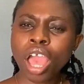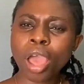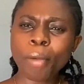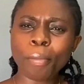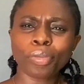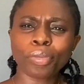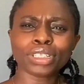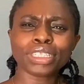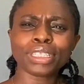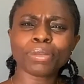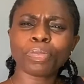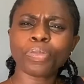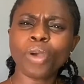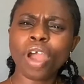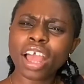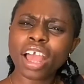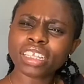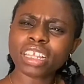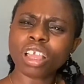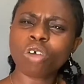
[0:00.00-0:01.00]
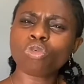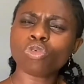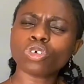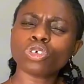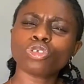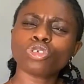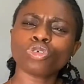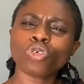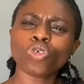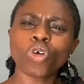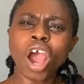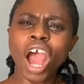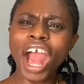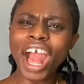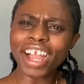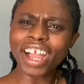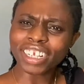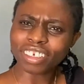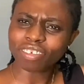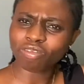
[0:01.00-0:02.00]
but the part that was so
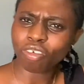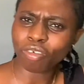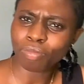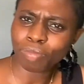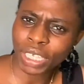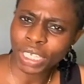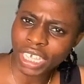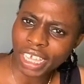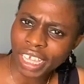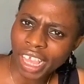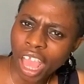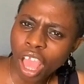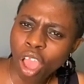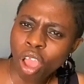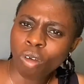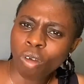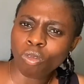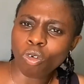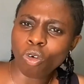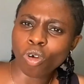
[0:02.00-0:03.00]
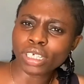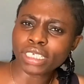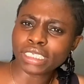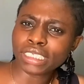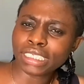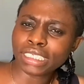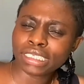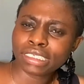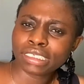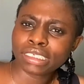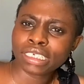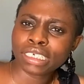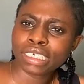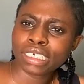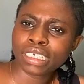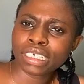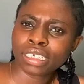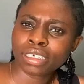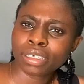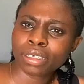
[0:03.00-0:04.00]
hard for me was
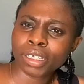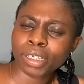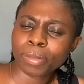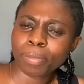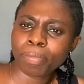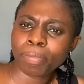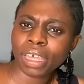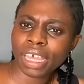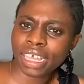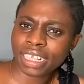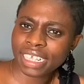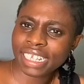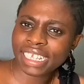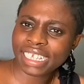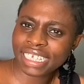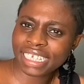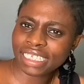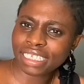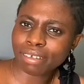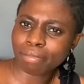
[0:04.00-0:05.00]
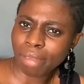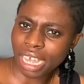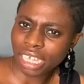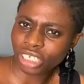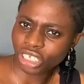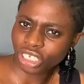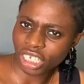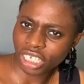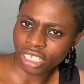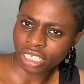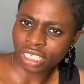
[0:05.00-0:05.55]
pedaling the machine,